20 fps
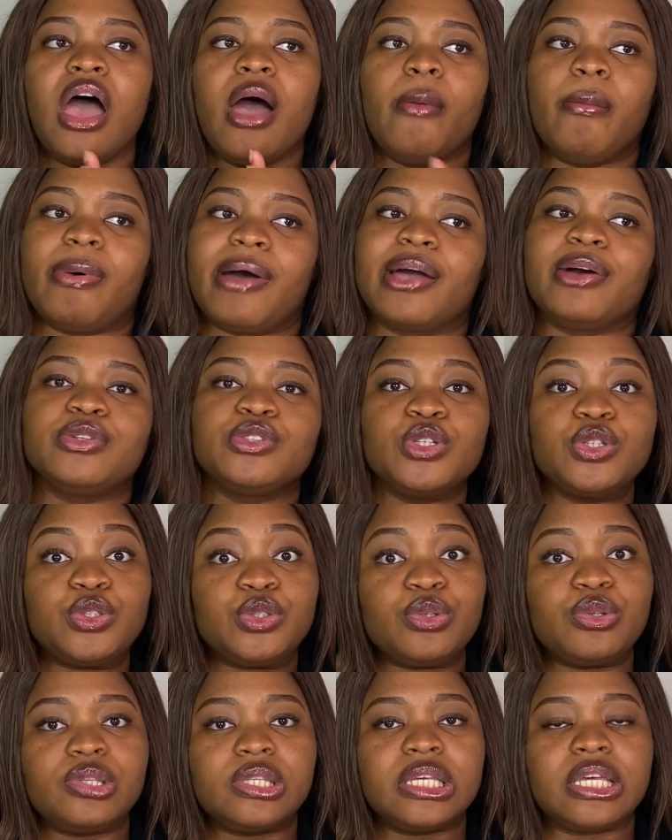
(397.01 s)
But I also
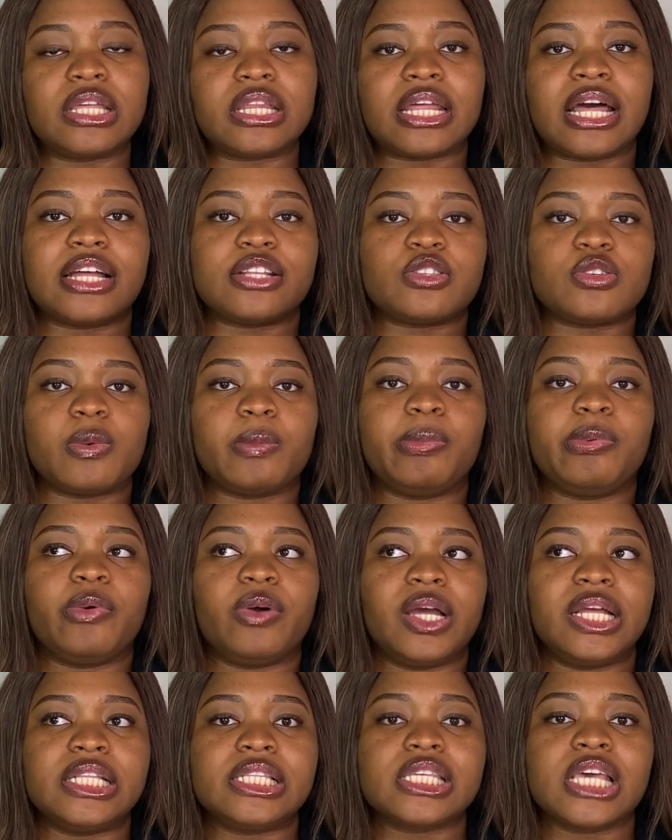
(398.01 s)
do think that at some
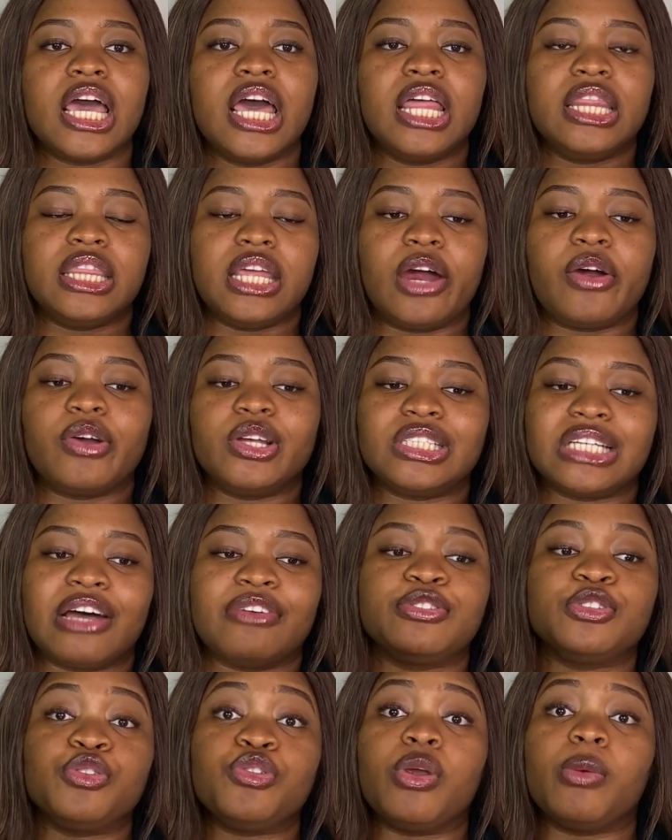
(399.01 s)
point they're going to have
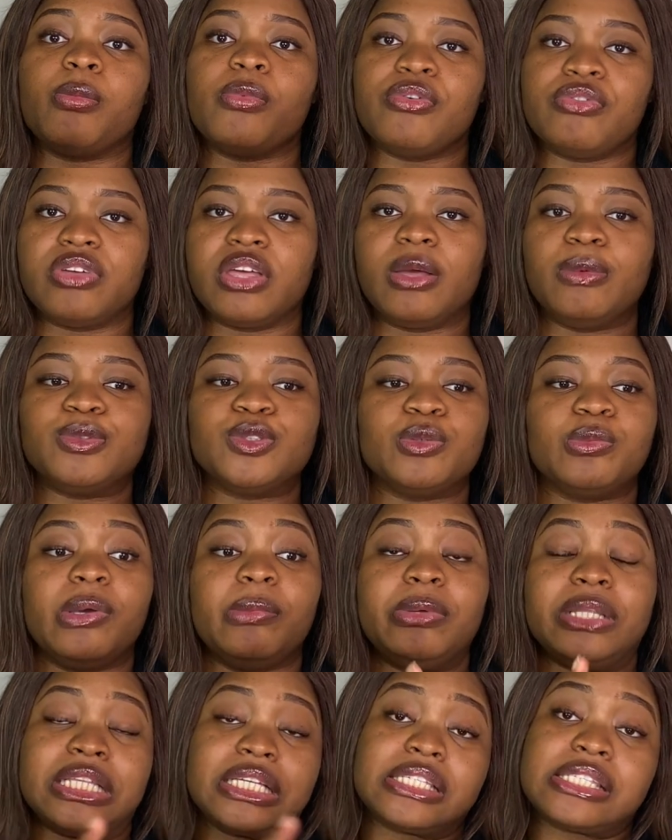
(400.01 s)
to remove him. So
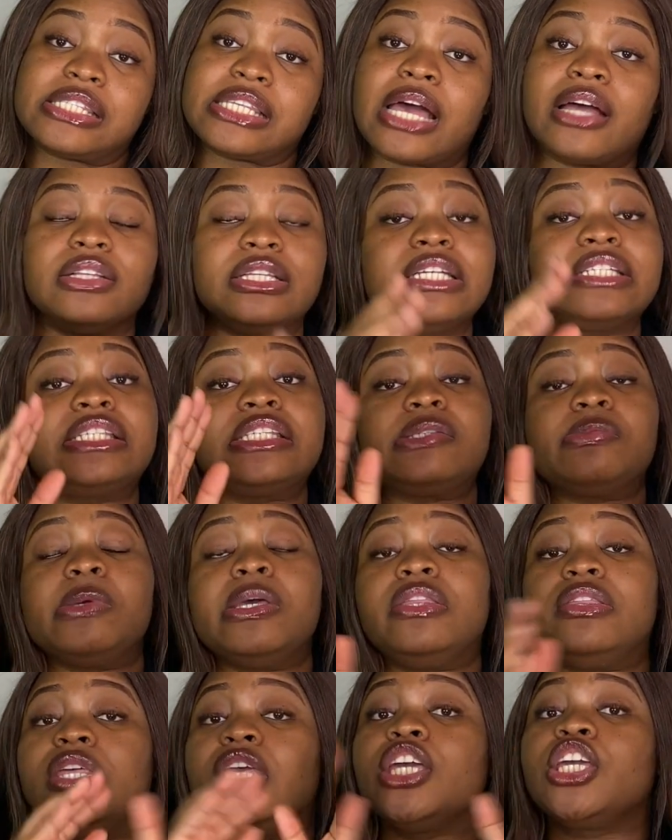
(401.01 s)
maybe this is me
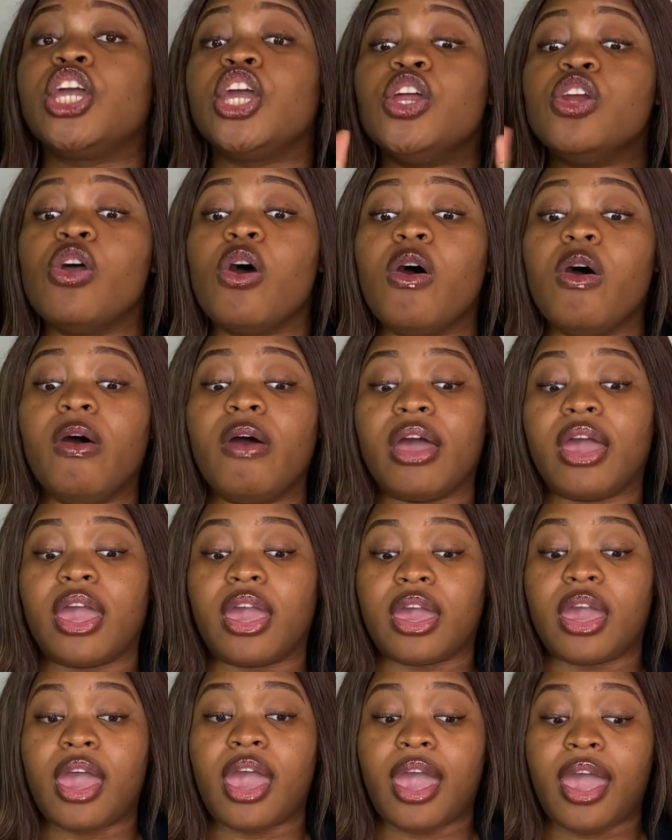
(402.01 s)
thinking, no.
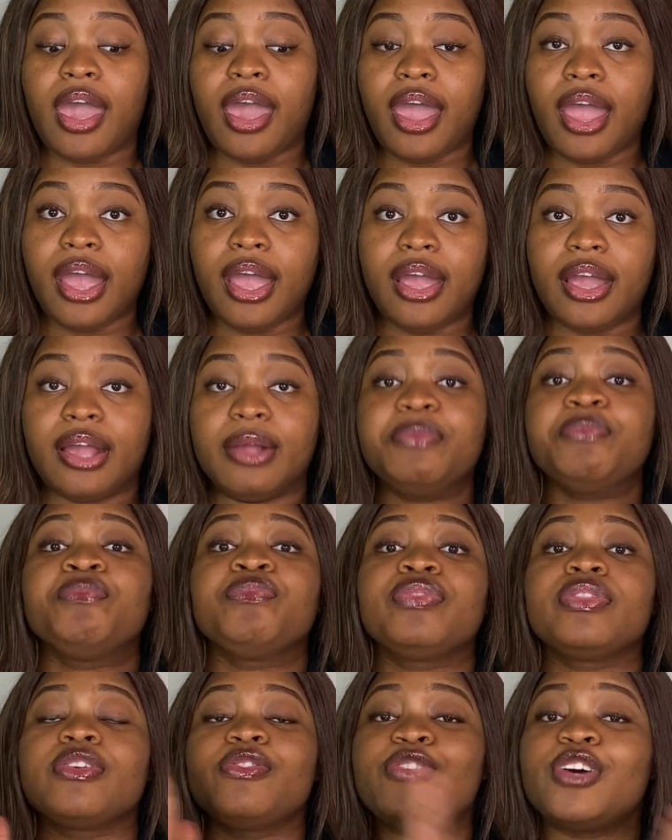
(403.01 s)
Hey,
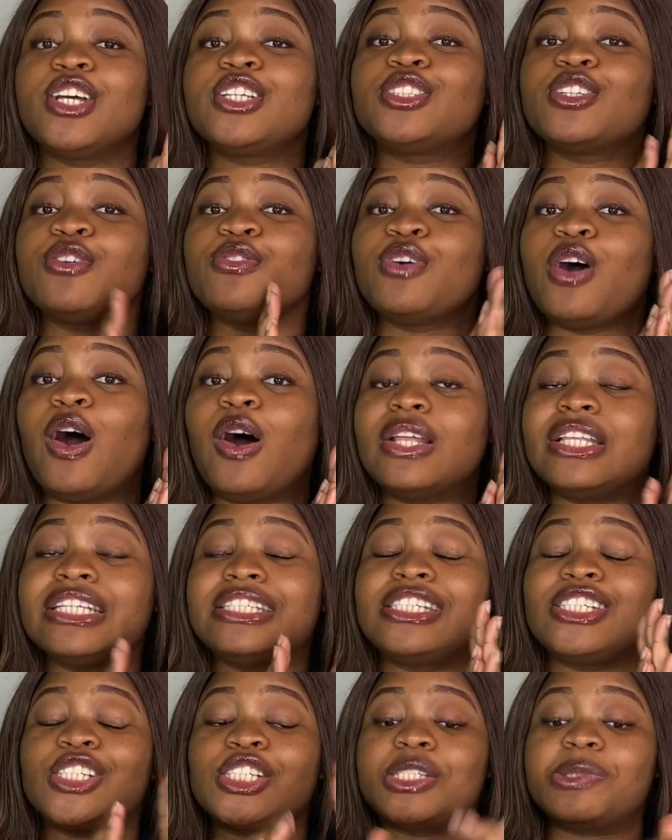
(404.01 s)
first of all, this
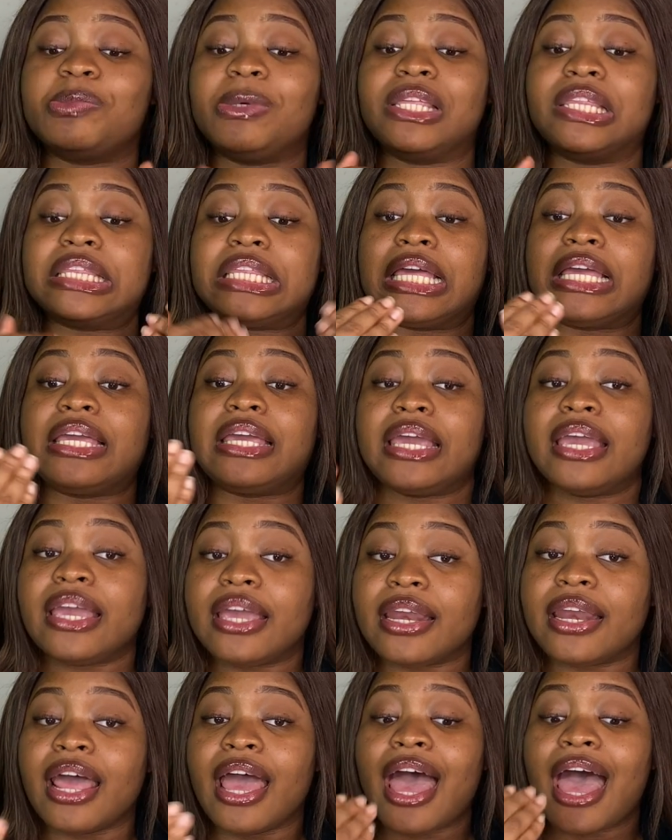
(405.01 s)
is just me
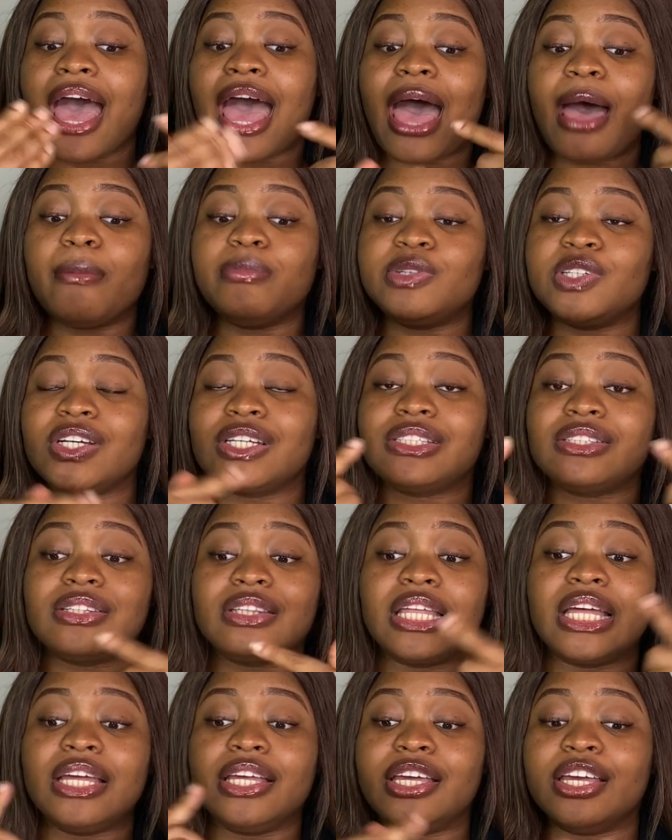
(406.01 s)
thinking. I'm just
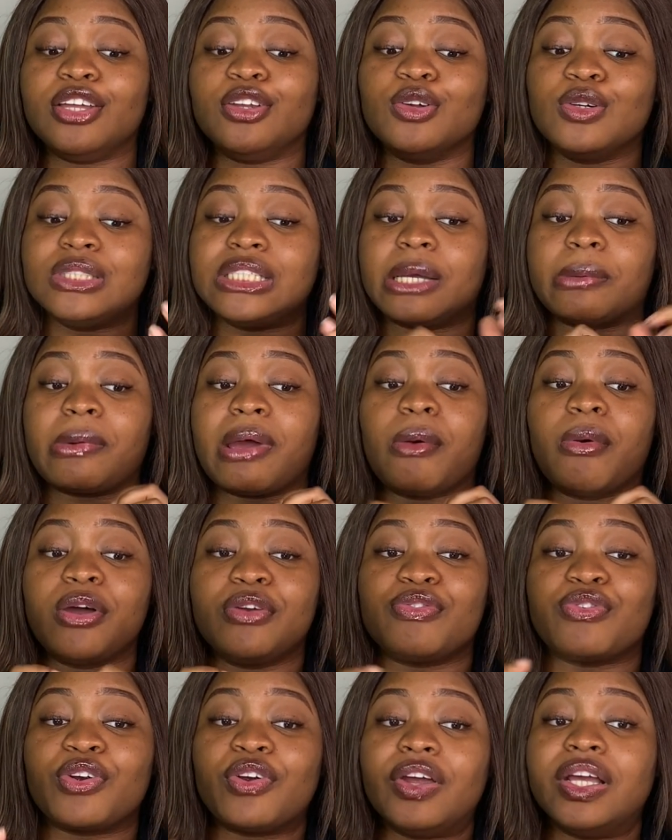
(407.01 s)
thinking, don't take my word
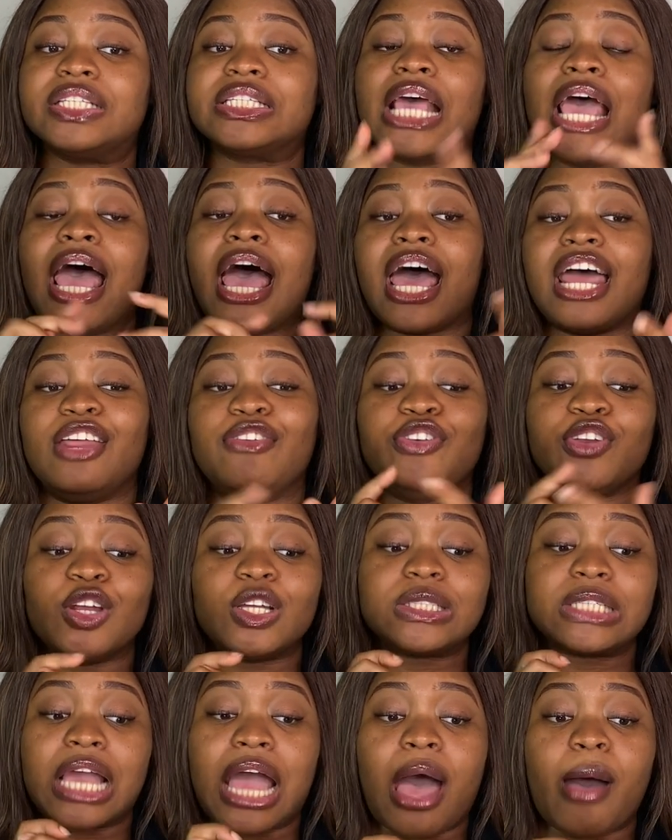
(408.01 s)
for it. And if it
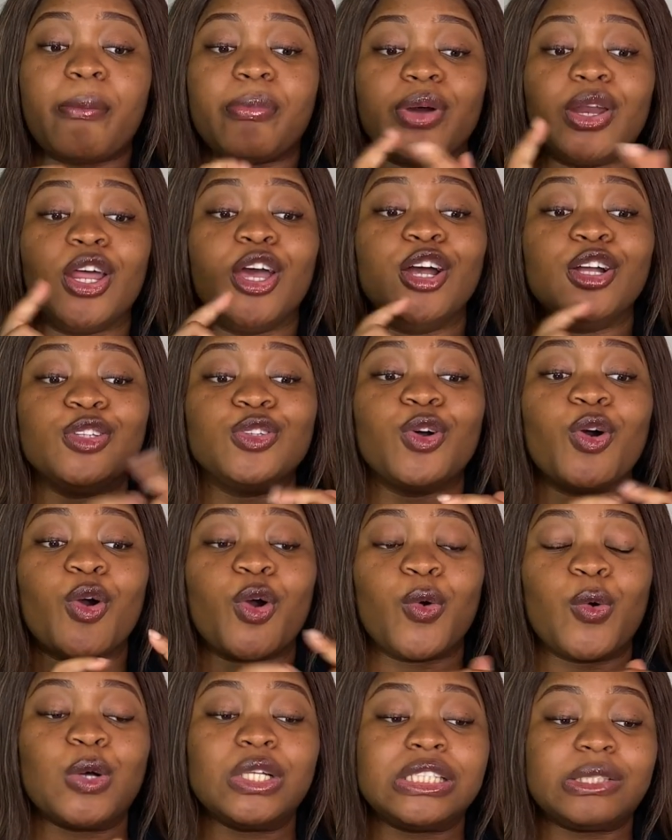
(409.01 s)
doesn't happen, don't
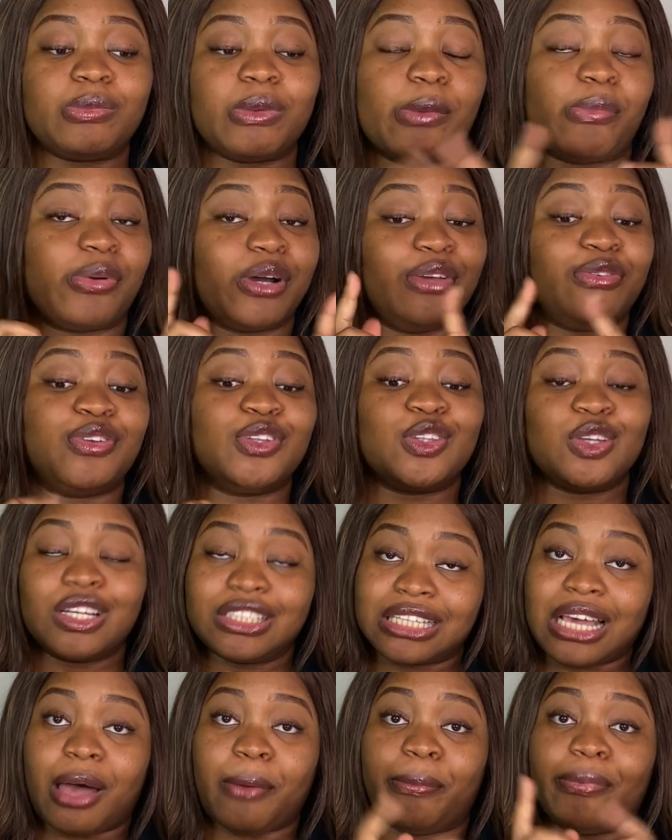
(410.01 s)
quote me. But if it does
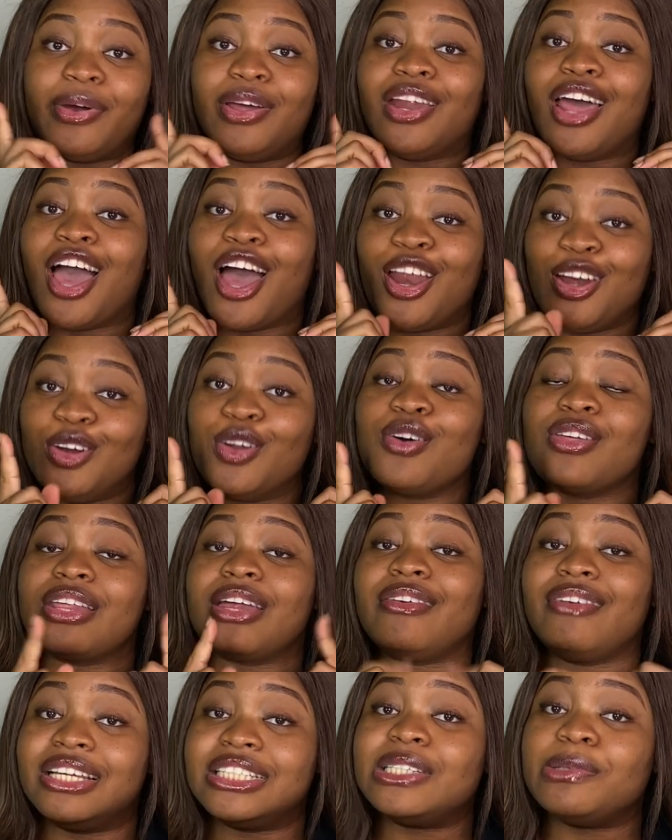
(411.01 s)
happen, know that
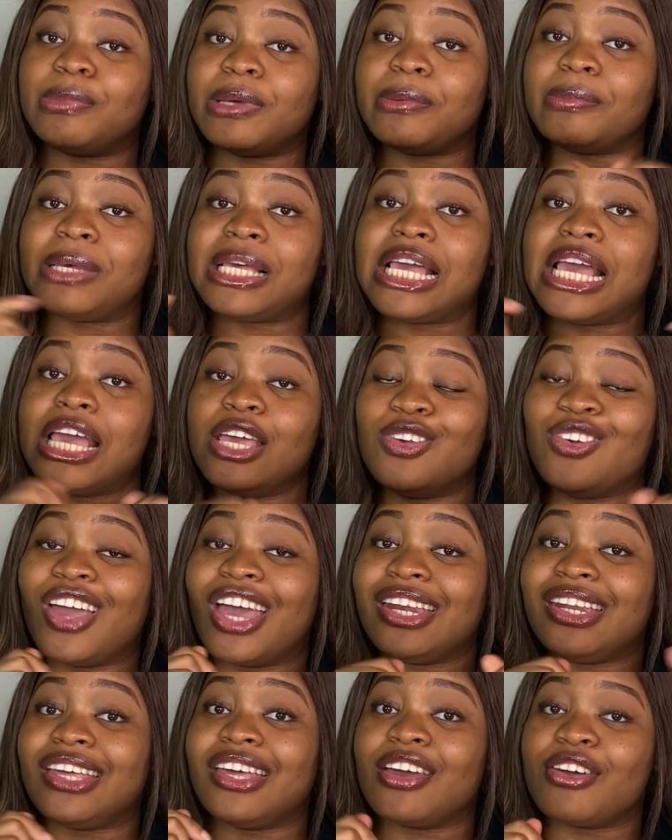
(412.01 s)
Racy baby, you
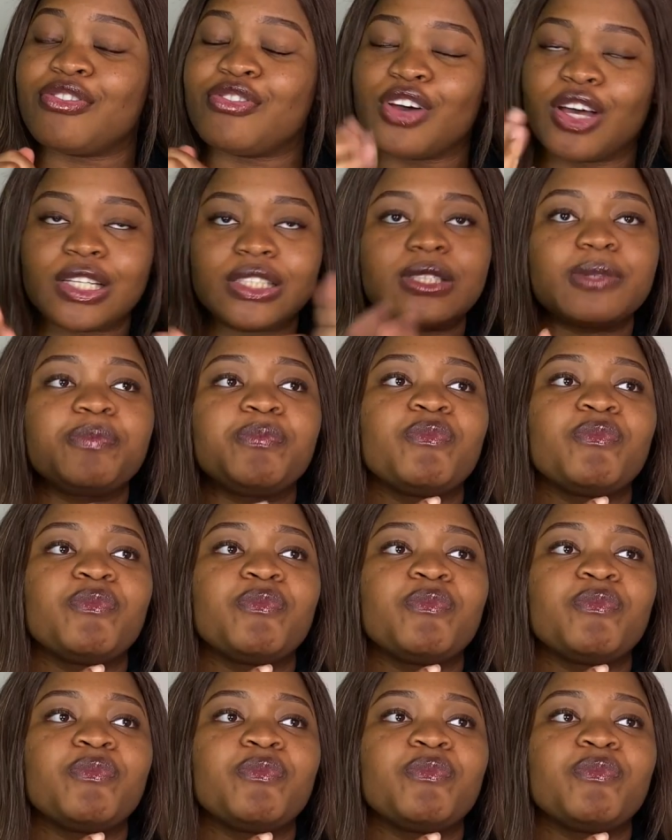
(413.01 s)
heard it here first.